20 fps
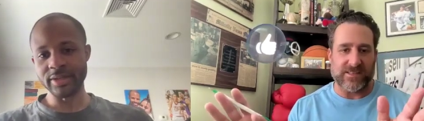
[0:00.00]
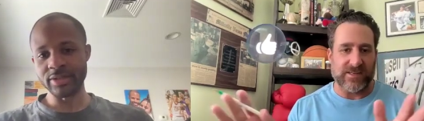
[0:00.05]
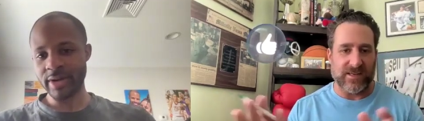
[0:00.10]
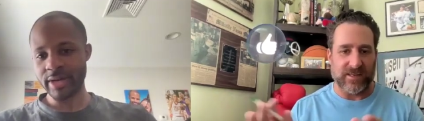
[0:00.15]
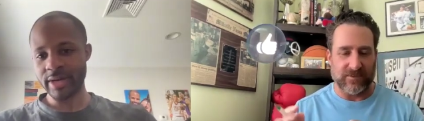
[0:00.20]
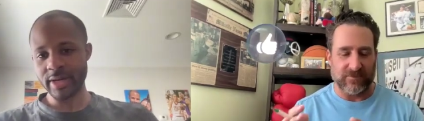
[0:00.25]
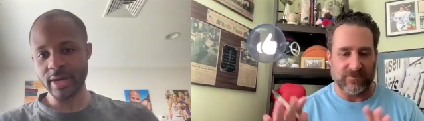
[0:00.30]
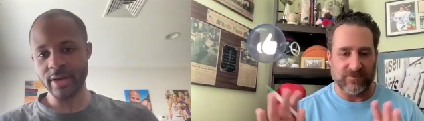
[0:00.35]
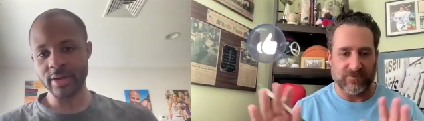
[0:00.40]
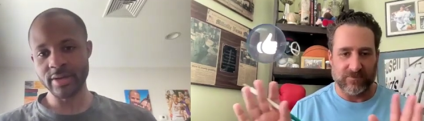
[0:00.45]

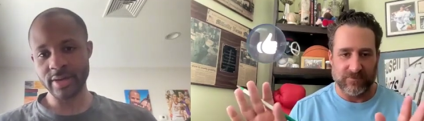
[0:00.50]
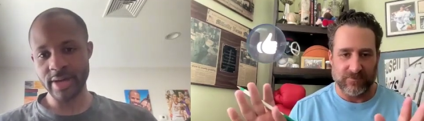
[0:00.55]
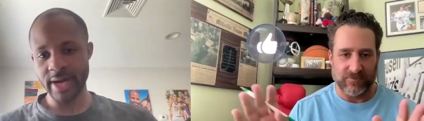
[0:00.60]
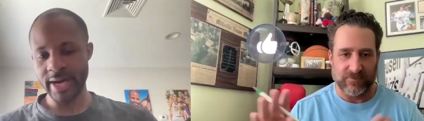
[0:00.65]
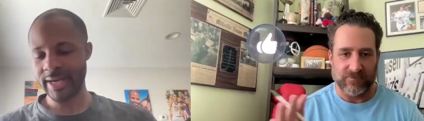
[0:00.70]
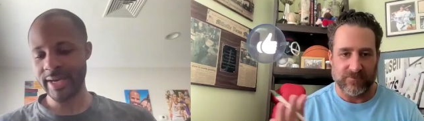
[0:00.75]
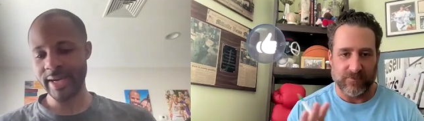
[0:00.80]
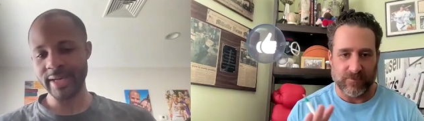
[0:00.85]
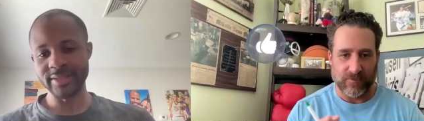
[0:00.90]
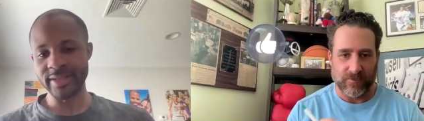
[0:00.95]
Speaker 1: it.
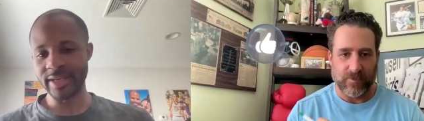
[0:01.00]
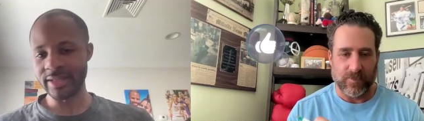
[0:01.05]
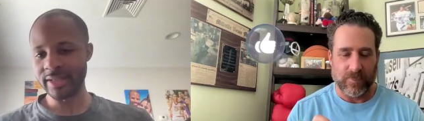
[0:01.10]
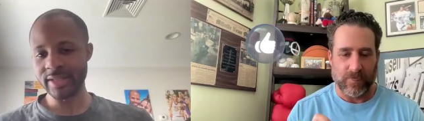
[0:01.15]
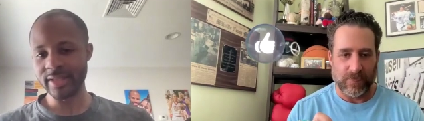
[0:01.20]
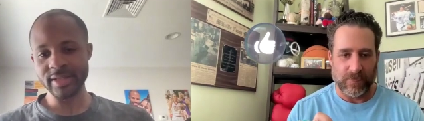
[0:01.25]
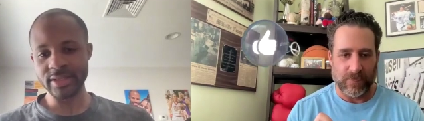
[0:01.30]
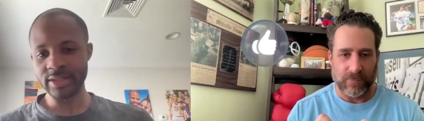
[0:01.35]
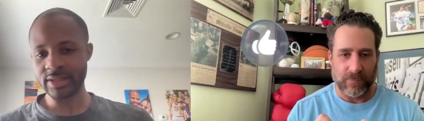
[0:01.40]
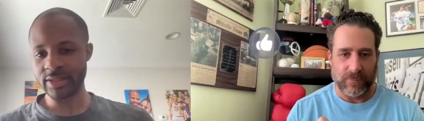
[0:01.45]
I can't take
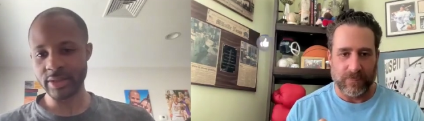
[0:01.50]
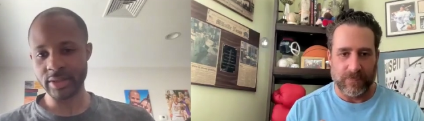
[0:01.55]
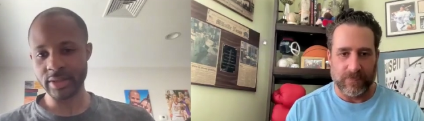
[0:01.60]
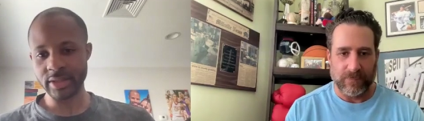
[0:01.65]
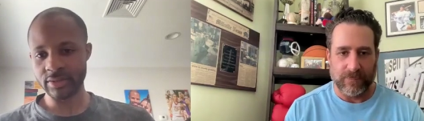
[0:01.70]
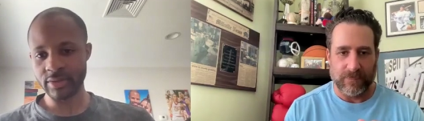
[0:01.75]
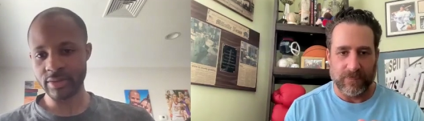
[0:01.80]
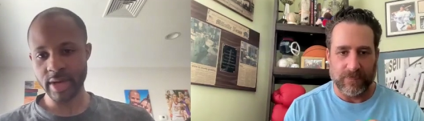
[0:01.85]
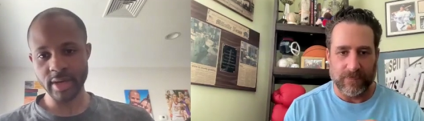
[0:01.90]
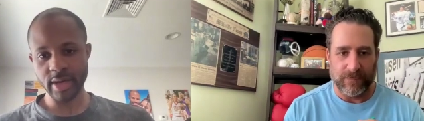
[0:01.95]
the East
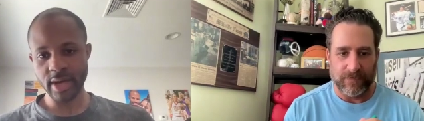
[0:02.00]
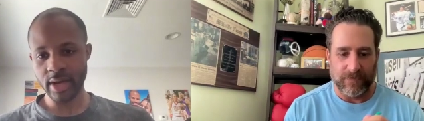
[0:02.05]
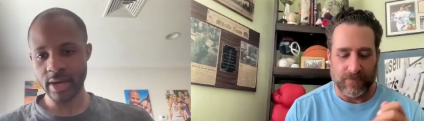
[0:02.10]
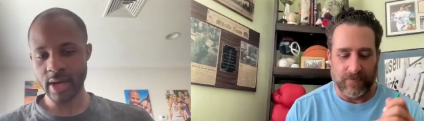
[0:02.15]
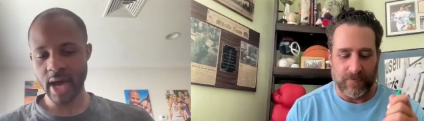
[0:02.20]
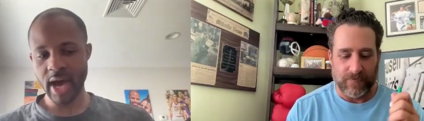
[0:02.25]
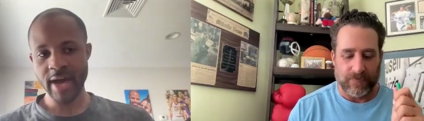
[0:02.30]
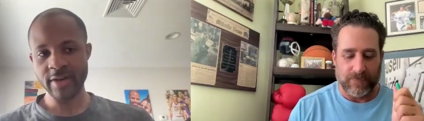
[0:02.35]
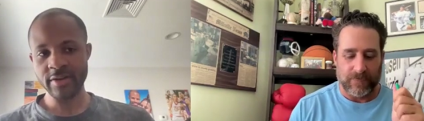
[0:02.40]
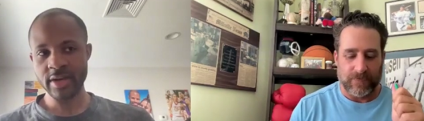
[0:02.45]
serious right
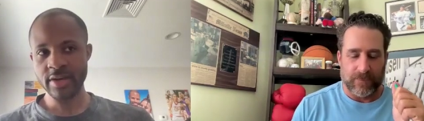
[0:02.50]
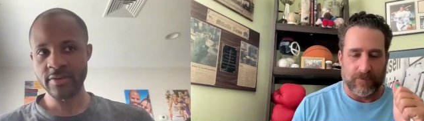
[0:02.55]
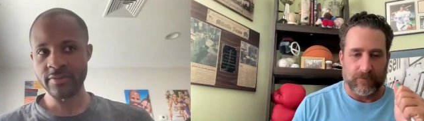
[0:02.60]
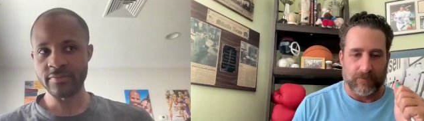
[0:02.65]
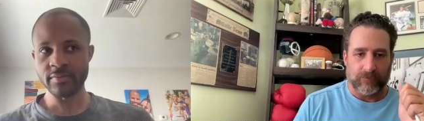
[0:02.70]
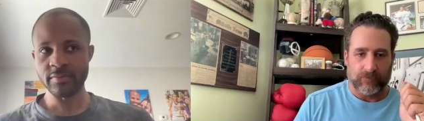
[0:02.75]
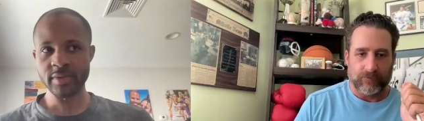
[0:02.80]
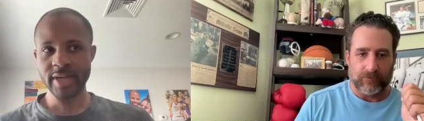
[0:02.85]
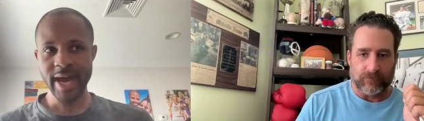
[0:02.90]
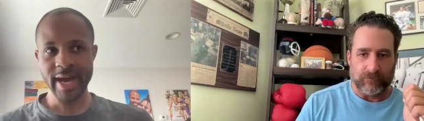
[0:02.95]
now. I,
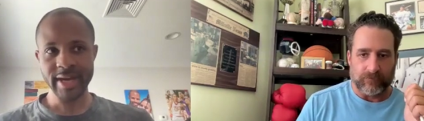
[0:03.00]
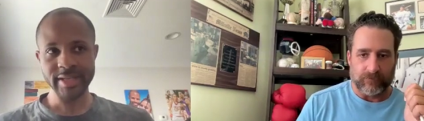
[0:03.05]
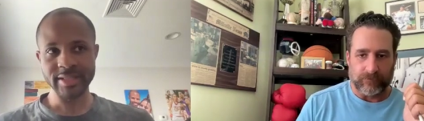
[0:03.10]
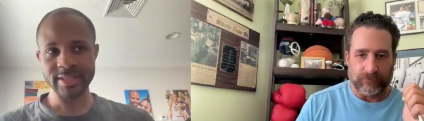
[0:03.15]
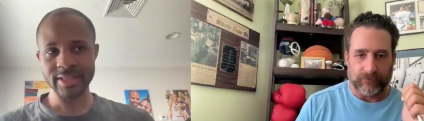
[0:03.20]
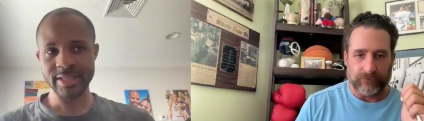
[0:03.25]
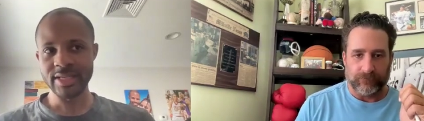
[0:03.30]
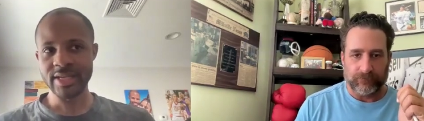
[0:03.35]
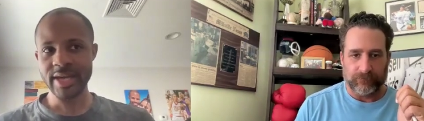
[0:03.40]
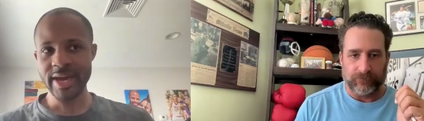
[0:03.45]
if
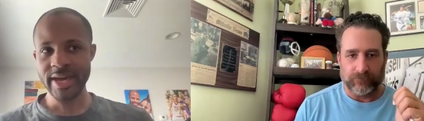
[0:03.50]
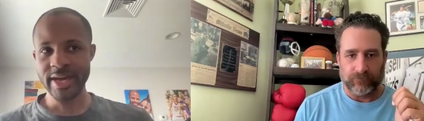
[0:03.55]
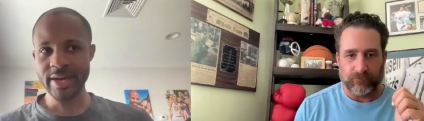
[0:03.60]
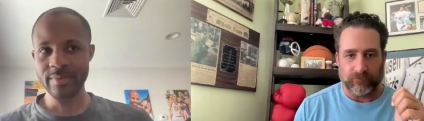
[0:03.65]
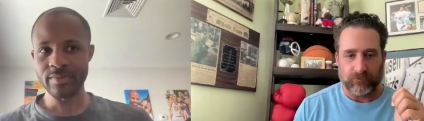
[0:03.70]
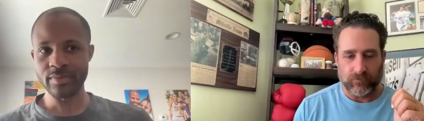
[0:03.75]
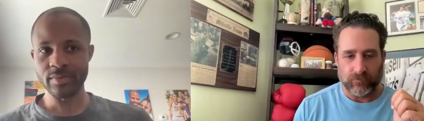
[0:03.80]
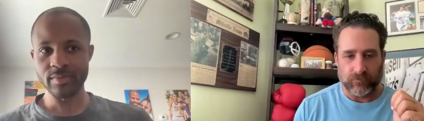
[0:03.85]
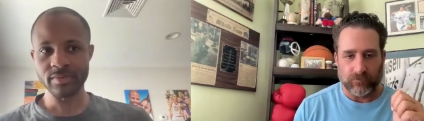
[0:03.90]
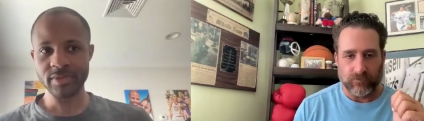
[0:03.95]
Giannis and
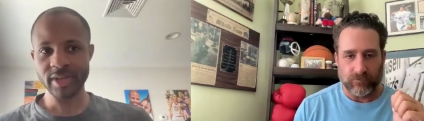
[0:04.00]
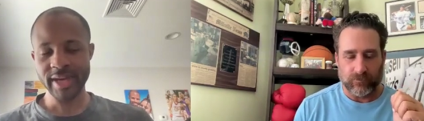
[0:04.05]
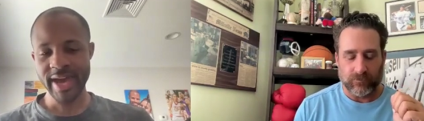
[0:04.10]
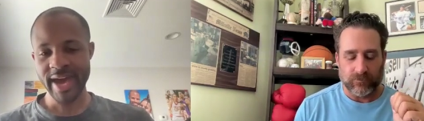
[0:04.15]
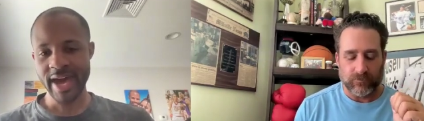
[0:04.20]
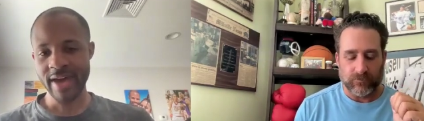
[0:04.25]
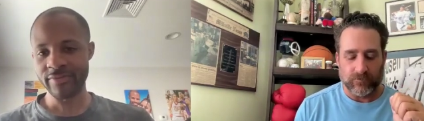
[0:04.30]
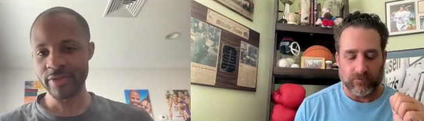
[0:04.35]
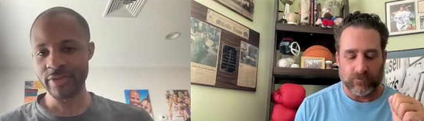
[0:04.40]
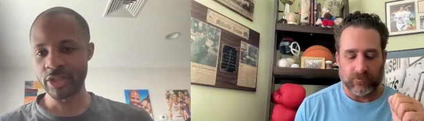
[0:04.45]
Dame, the
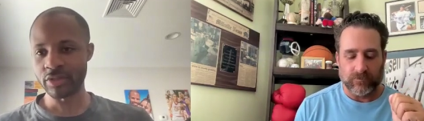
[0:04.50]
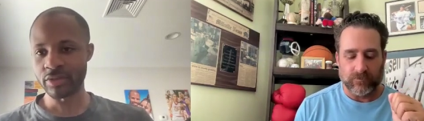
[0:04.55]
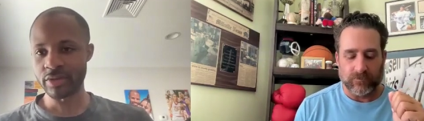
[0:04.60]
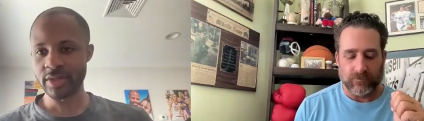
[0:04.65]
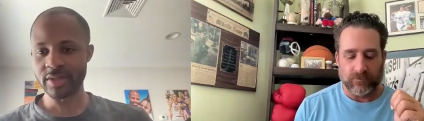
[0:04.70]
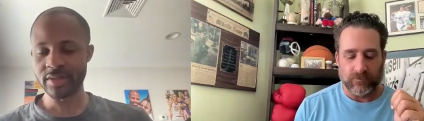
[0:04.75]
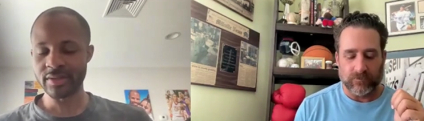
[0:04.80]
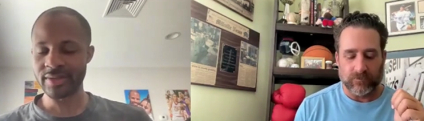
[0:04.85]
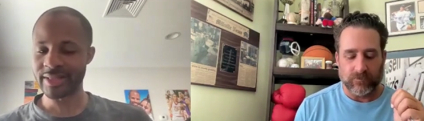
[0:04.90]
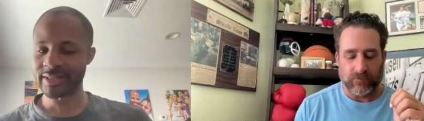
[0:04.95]
calf
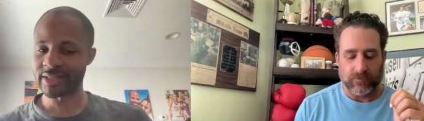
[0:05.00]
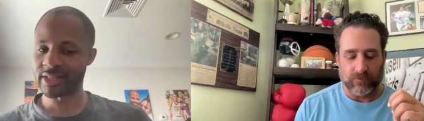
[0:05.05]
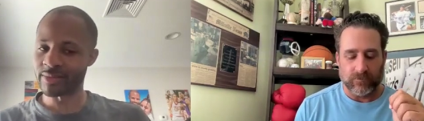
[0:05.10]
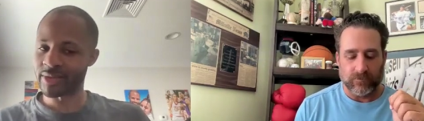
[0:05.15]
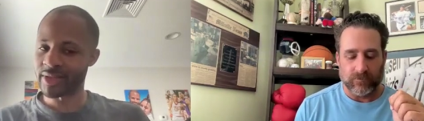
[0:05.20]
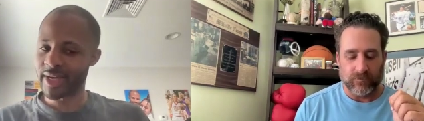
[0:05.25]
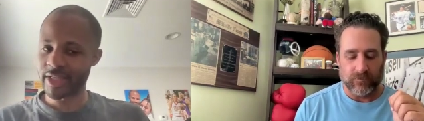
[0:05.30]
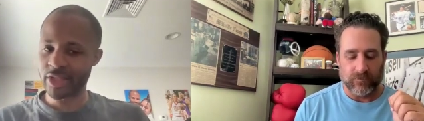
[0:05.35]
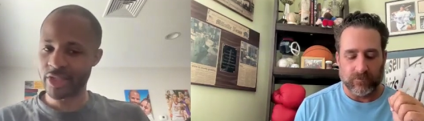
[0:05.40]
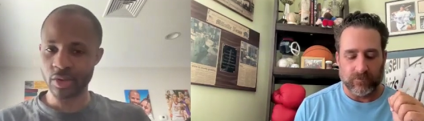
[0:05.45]
injuries, that's
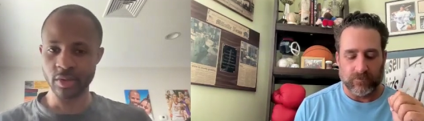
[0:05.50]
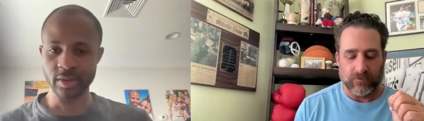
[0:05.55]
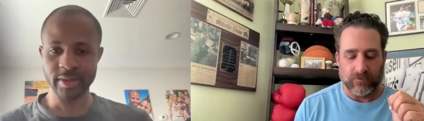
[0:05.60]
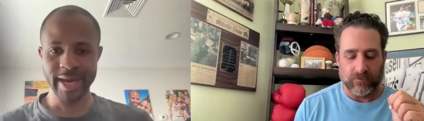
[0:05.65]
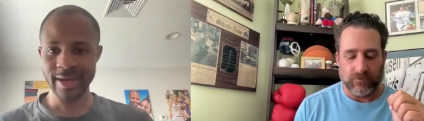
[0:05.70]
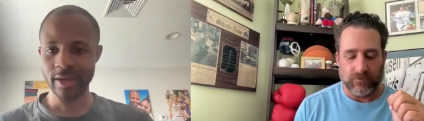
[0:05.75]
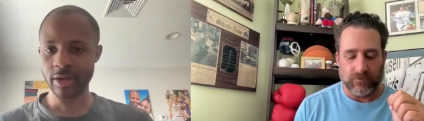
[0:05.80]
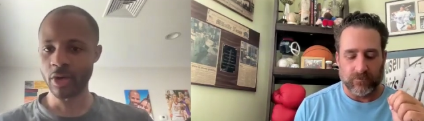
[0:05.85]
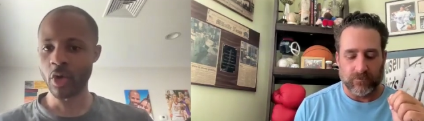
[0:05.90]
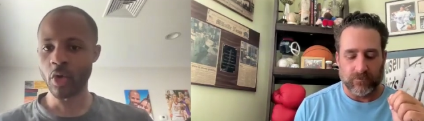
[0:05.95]
something that you
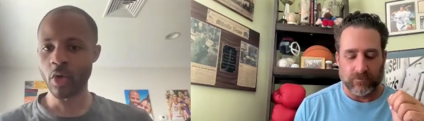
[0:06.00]
that can